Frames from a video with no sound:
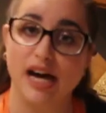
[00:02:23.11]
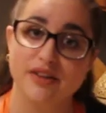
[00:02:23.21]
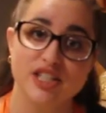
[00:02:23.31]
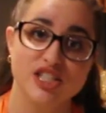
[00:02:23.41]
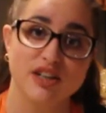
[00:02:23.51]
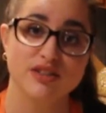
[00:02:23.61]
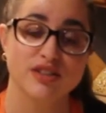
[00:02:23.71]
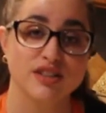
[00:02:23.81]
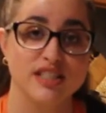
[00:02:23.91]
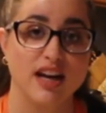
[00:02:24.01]
Now the shells
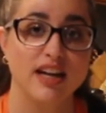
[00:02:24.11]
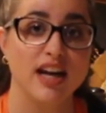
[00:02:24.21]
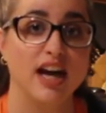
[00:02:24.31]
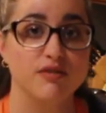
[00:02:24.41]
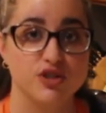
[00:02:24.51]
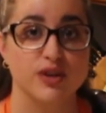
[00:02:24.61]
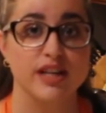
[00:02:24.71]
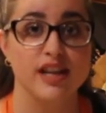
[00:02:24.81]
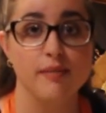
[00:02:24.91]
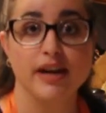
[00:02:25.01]
are done, I've
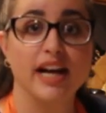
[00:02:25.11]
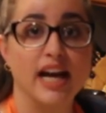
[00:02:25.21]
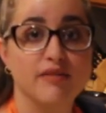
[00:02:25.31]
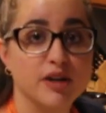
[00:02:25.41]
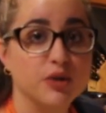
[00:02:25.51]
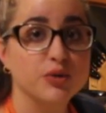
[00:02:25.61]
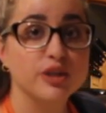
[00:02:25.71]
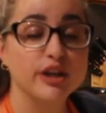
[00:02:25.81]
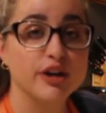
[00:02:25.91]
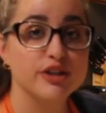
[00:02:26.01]
drained them and I have it
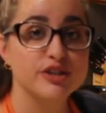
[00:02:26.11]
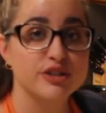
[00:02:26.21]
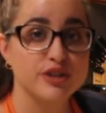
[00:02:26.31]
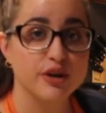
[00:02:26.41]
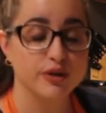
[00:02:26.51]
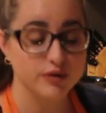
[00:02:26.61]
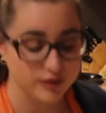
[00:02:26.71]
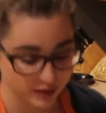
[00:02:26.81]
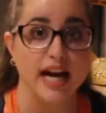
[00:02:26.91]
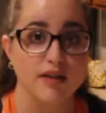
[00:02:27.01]
cooling on the
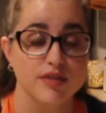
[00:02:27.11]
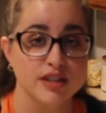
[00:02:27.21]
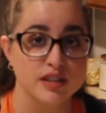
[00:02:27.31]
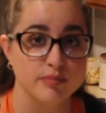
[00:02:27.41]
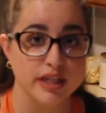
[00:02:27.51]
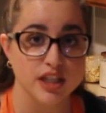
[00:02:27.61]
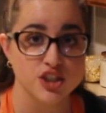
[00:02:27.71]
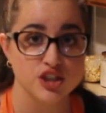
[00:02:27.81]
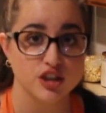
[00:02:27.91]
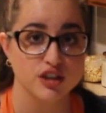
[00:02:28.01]
stove. I have the
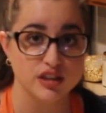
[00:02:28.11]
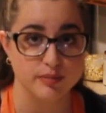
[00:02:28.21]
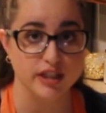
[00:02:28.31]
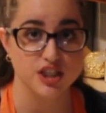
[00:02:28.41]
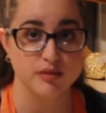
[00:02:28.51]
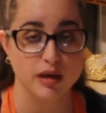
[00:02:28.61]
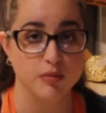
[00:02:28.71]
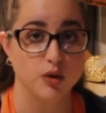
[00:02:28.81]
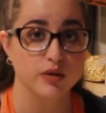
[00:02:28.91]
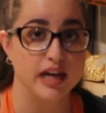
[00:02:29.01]
spinach, the cooked spinach in my bowl.